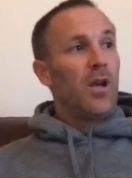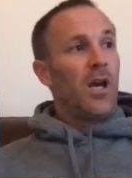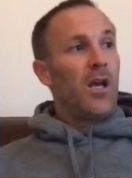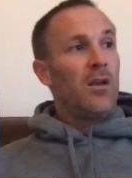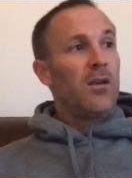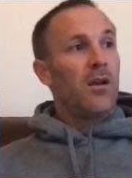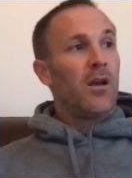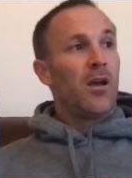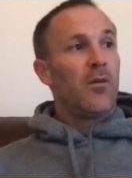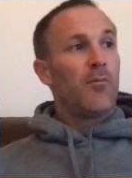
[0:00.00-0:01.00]
and
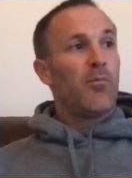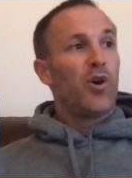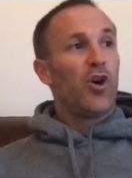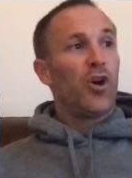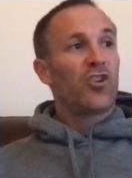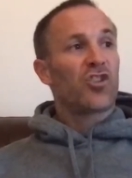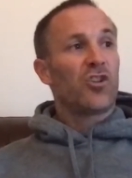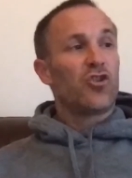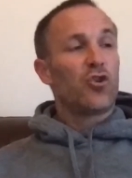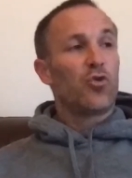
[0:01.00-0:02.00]
Perks
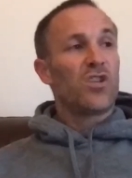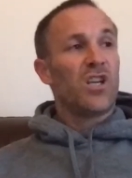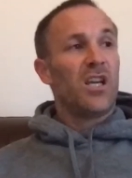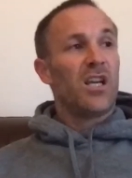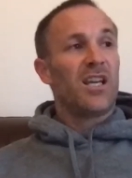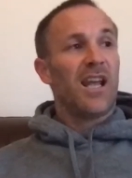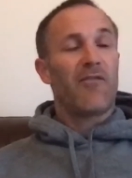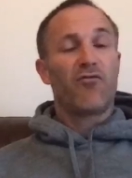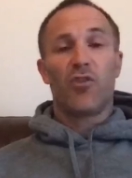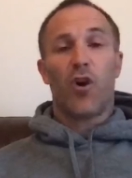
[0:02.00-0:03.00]
and Julesy and
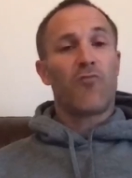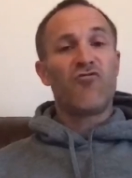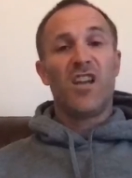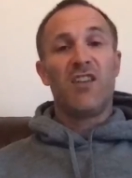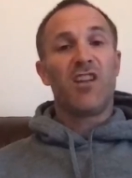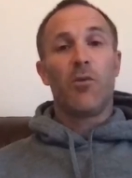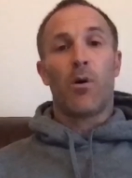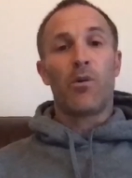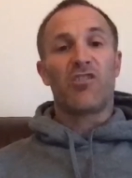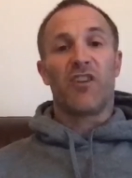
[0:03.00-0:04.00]
Kev got on really, really
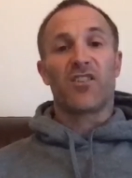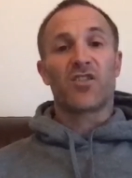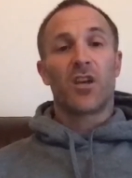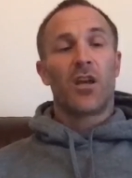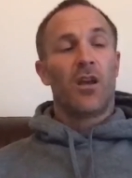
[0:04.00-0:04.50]
well with Chris,